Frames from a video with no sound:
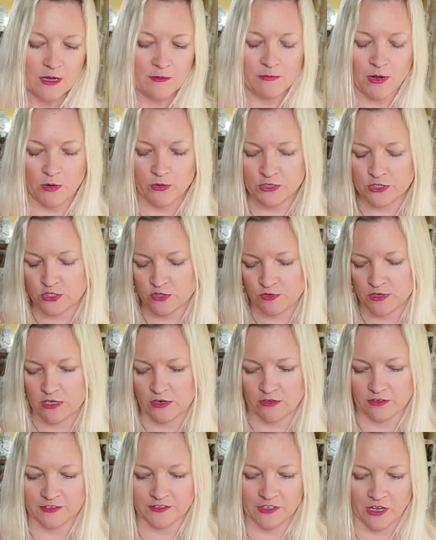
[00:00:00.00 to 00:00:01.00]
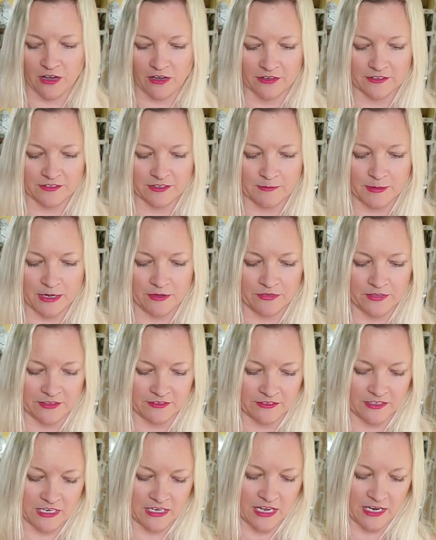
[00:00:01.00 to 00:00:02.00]
poetry or songs about
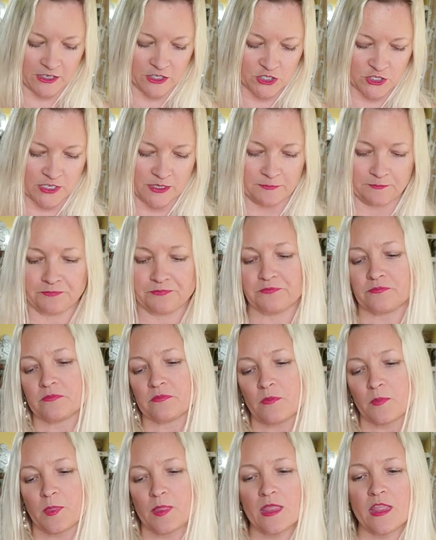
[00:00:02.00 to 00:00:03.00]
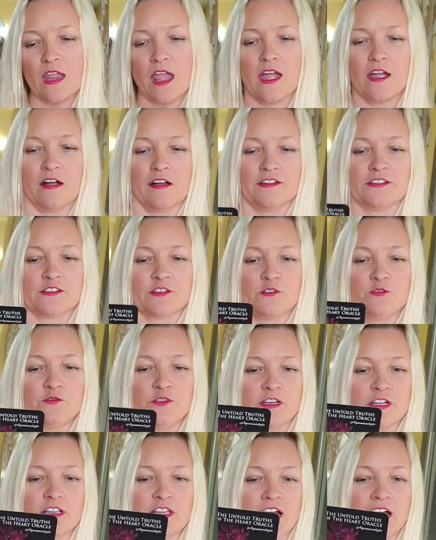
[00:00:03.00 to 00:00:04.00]
this connection. I also
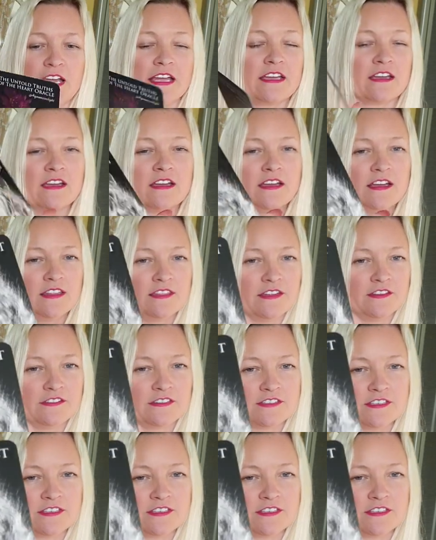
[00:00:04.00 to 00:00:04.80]
feel like this